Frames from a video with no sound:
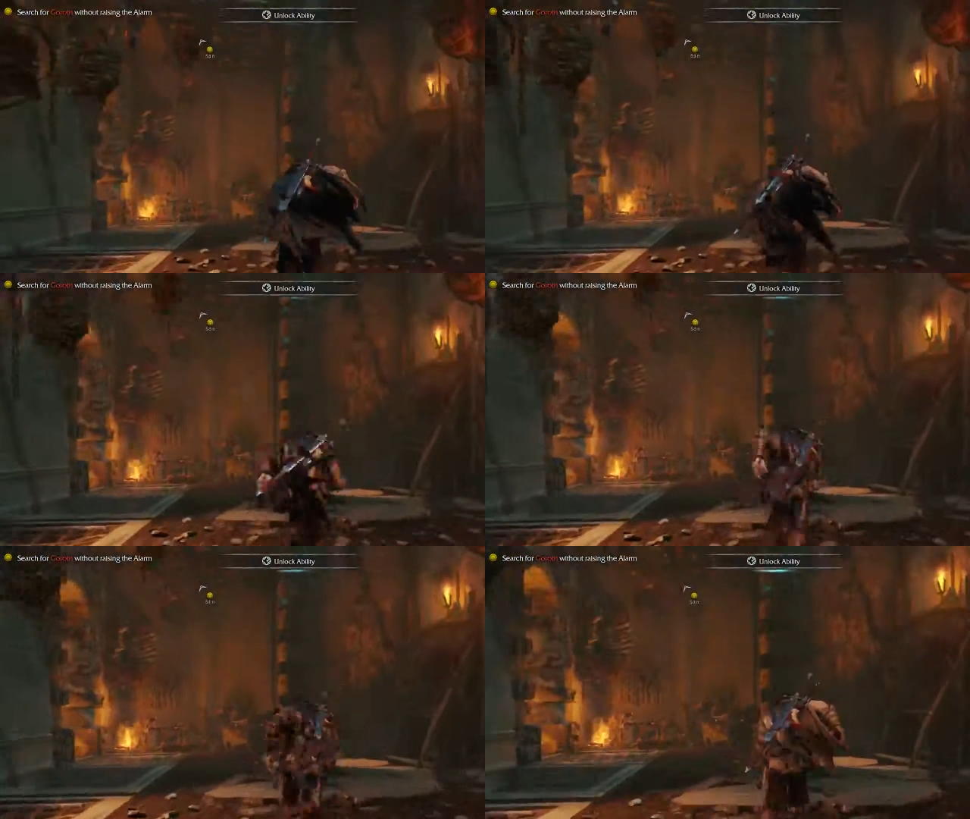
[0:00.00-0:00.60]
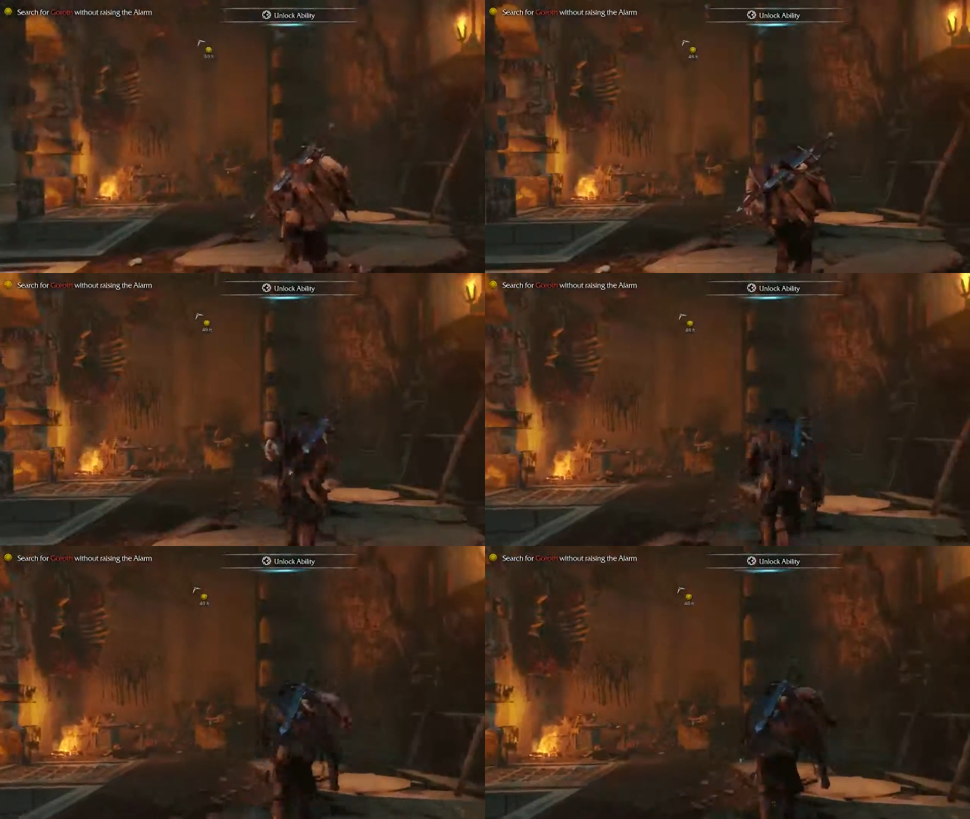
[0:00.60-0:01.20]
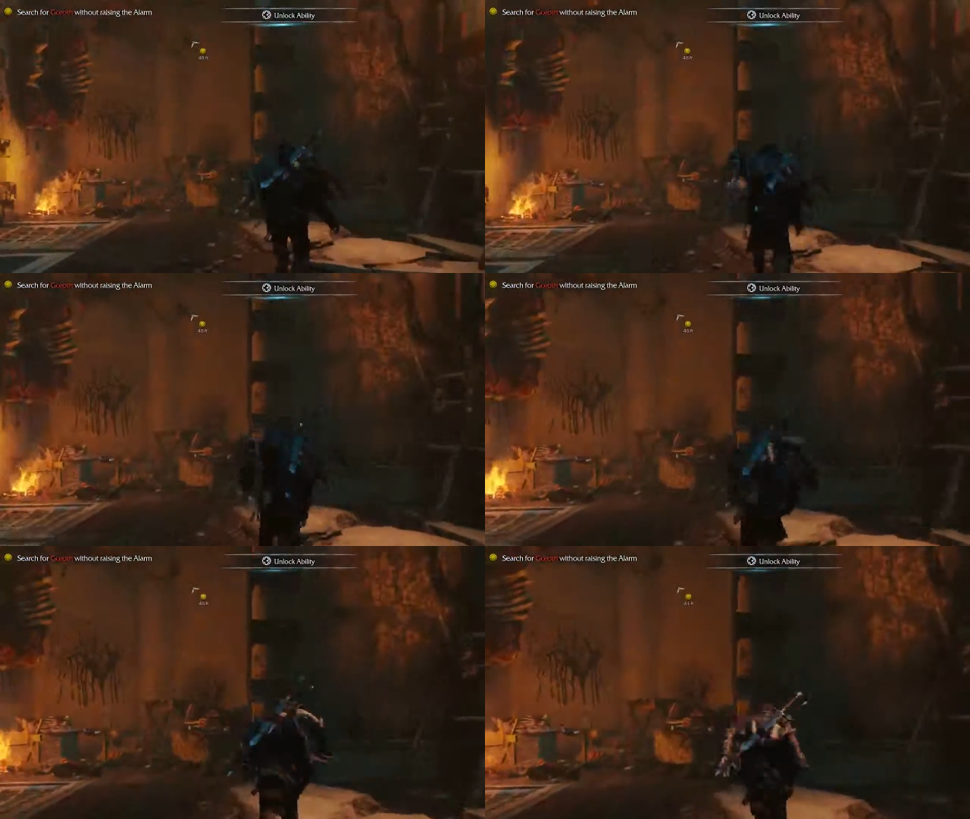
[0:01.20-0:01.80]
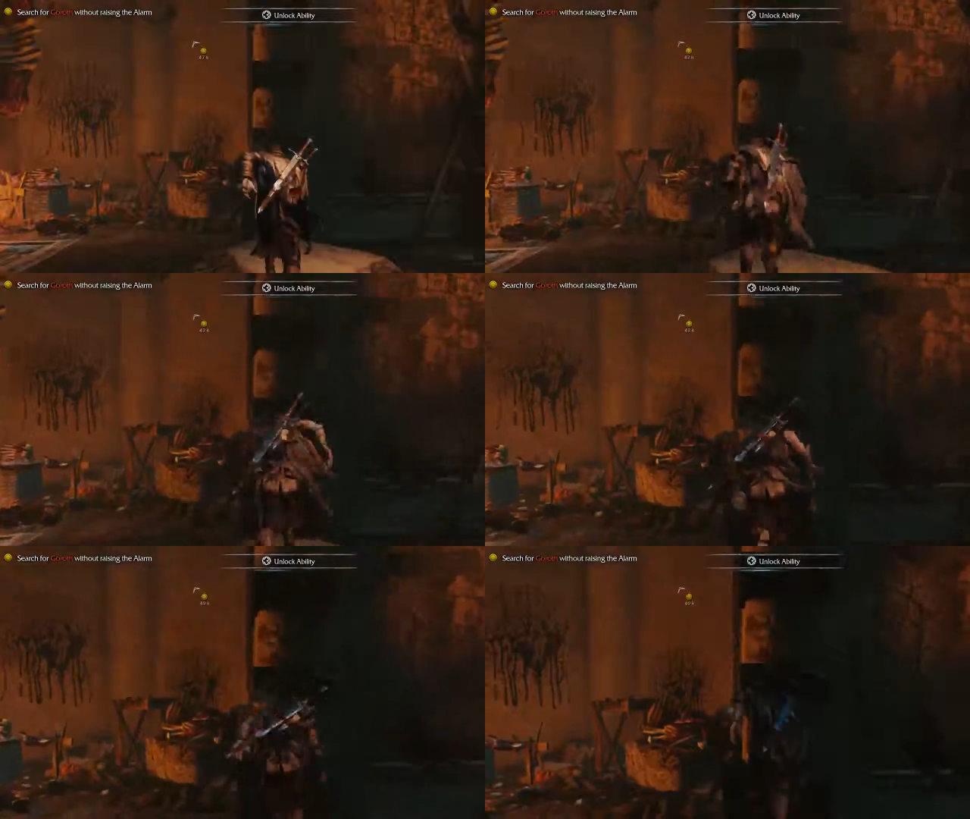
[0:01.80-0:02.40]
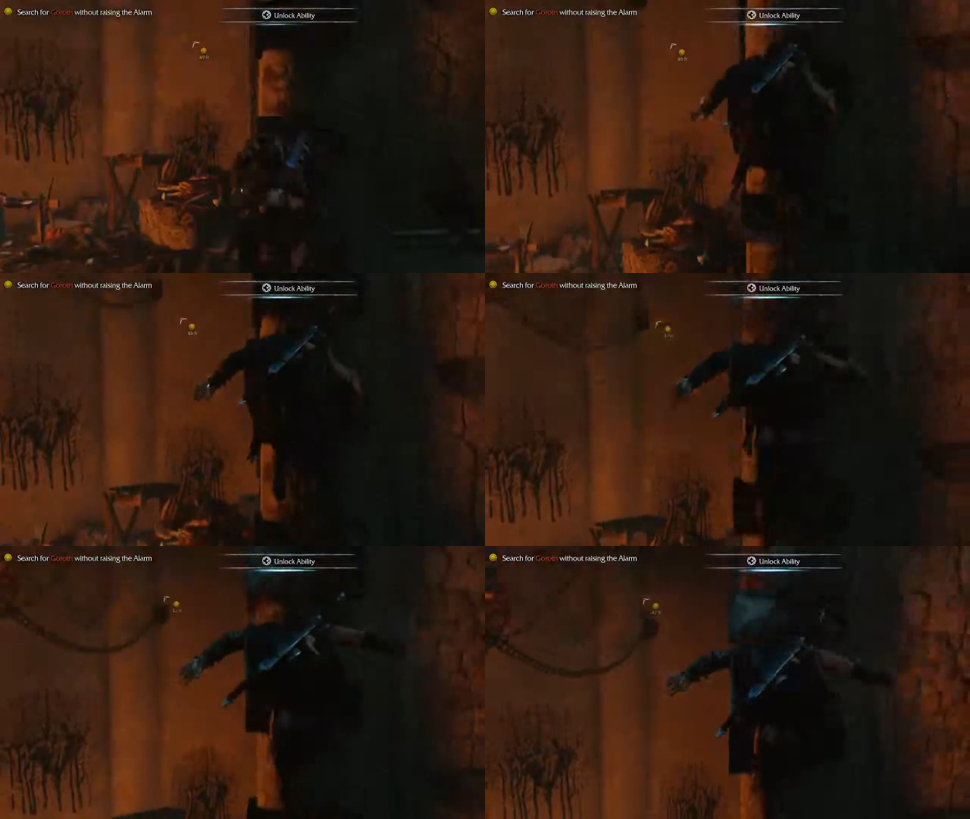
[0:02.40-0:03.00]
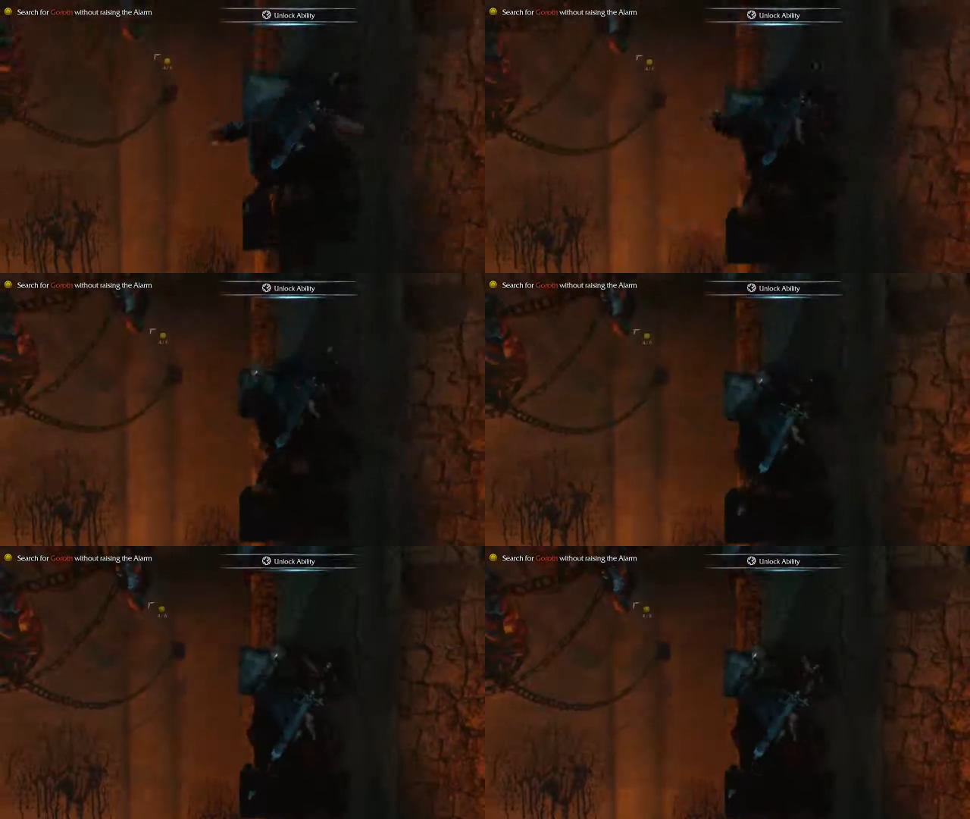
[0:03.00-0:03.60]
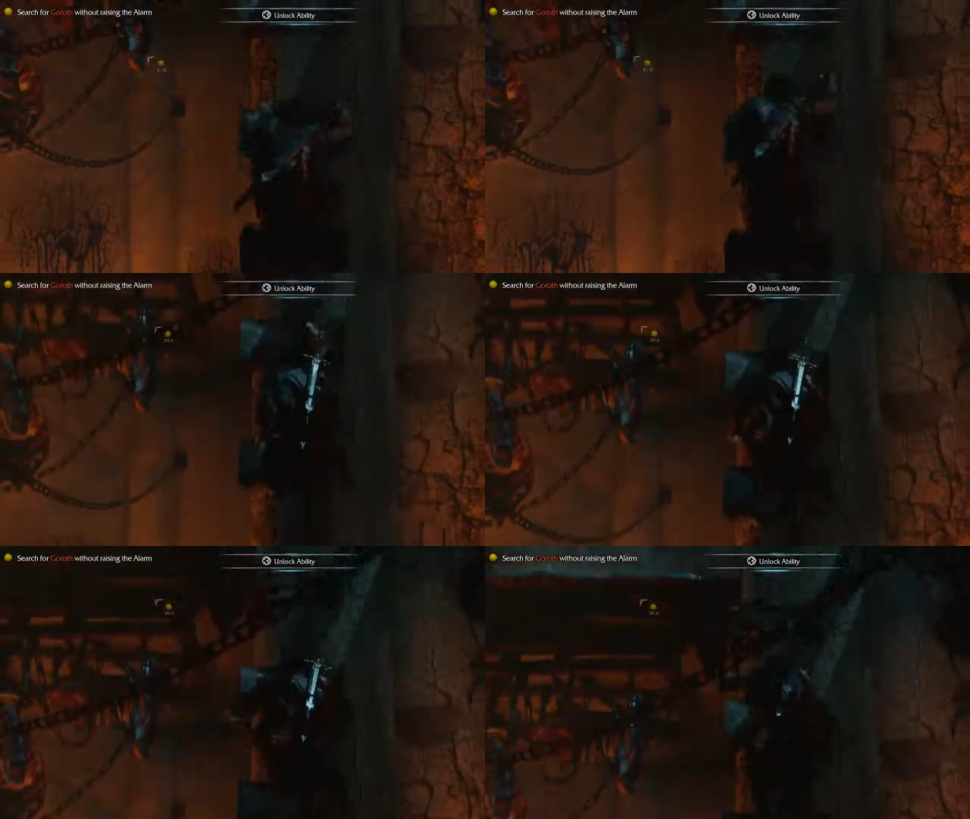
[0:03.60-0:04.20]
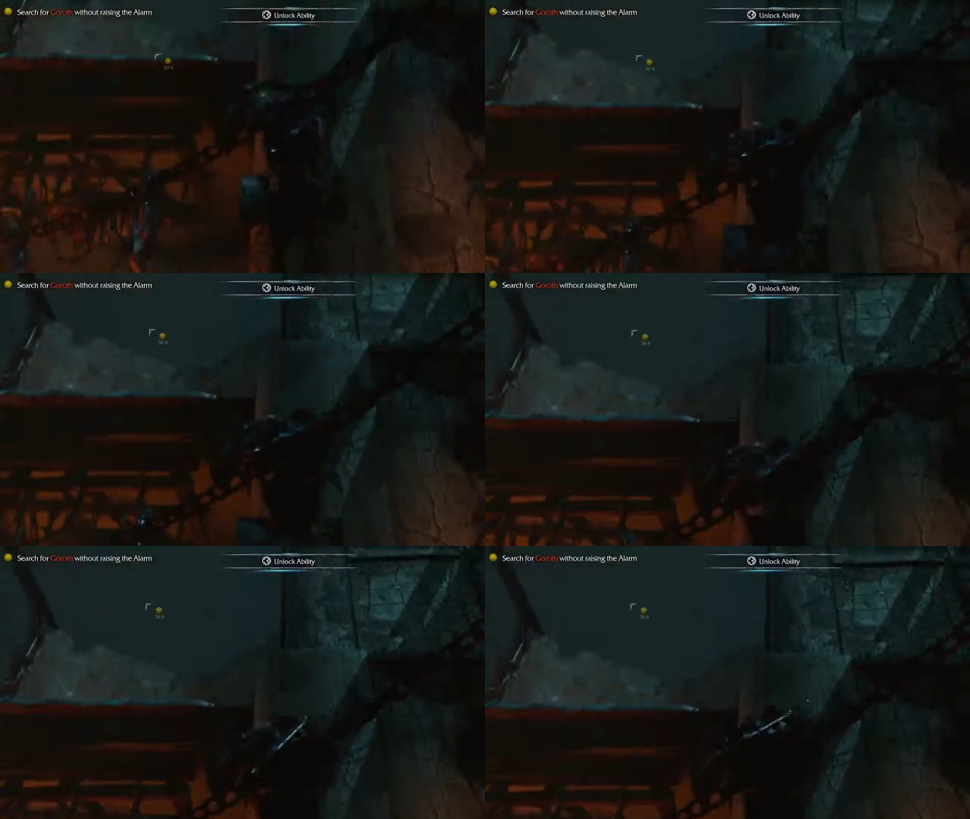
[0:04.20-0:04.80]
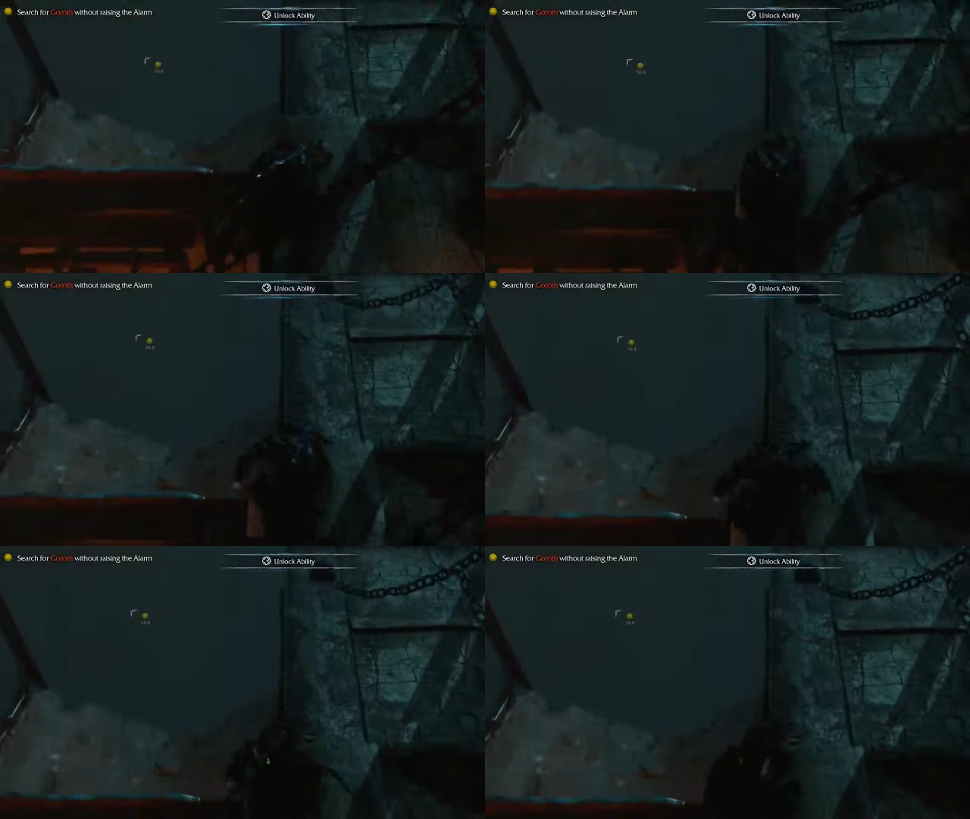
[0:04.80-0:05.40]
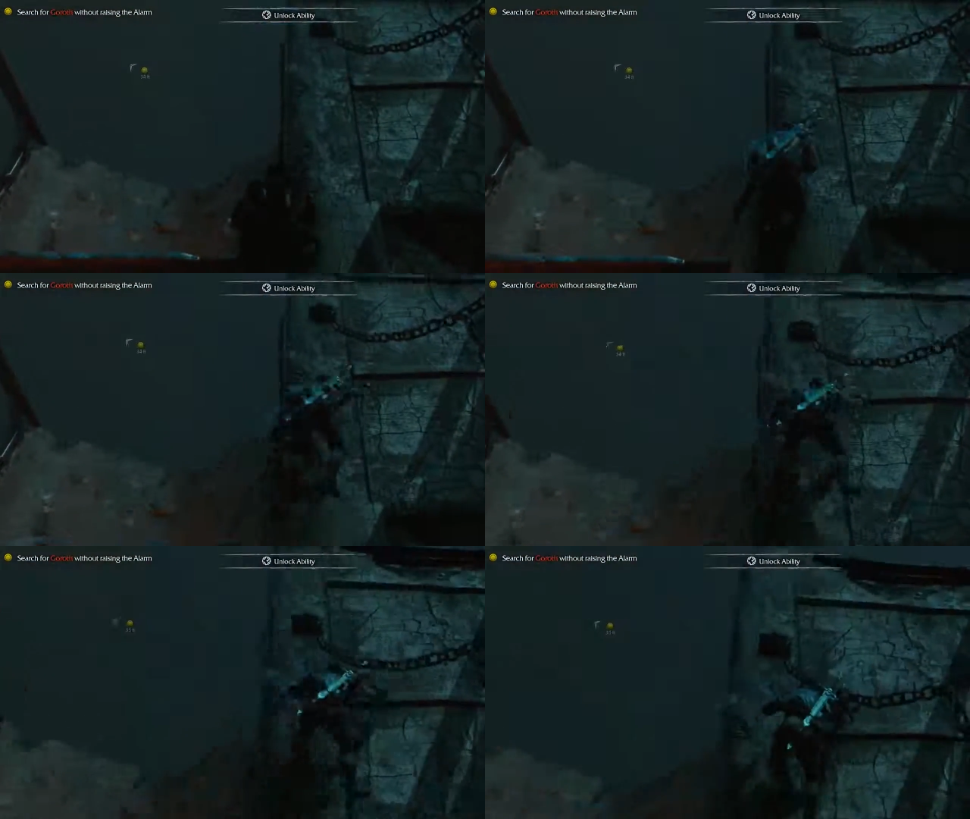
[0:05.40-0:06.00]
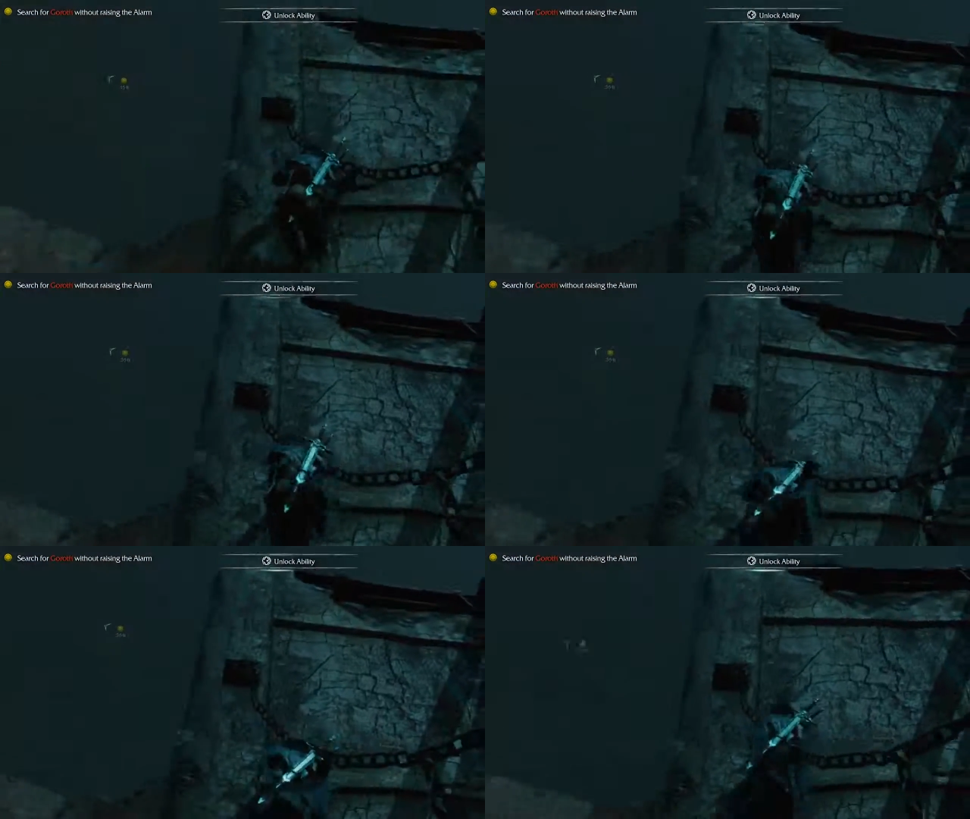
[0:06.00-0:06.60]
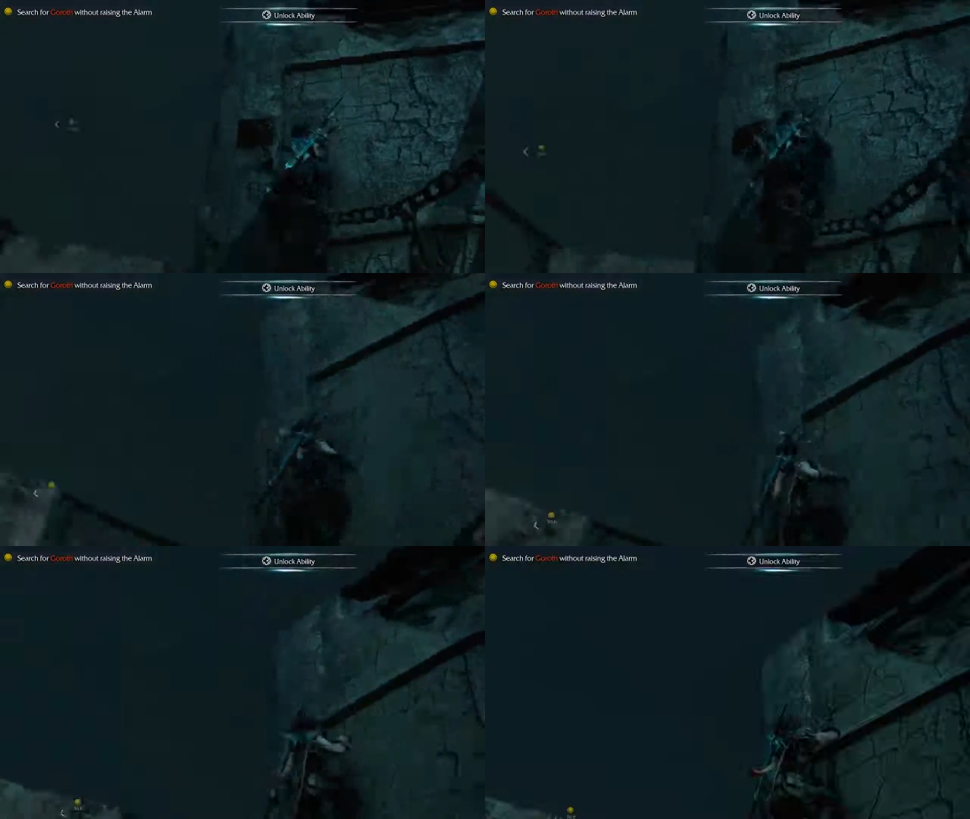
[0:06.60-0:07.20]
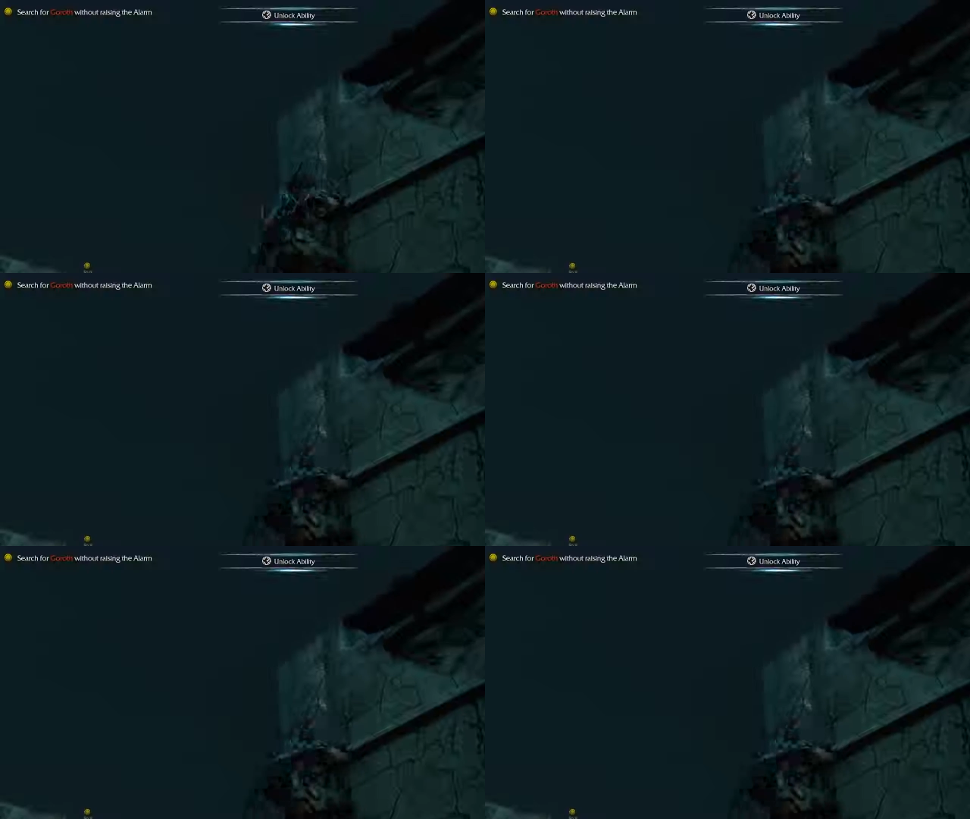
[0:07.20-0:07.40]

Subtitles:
[unreadable: no face in view]